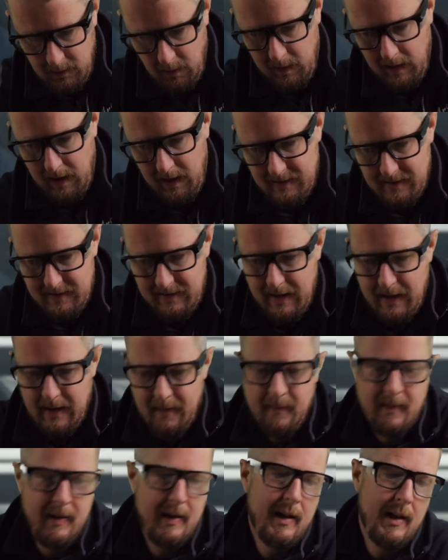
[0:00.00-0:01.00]
what we like to see.
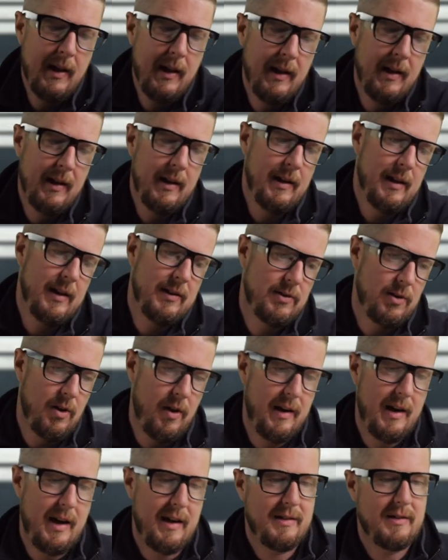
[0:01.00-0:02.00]
Let's try
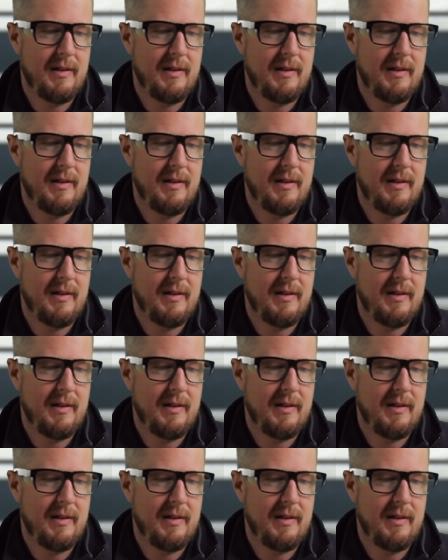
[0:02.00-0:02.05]
the next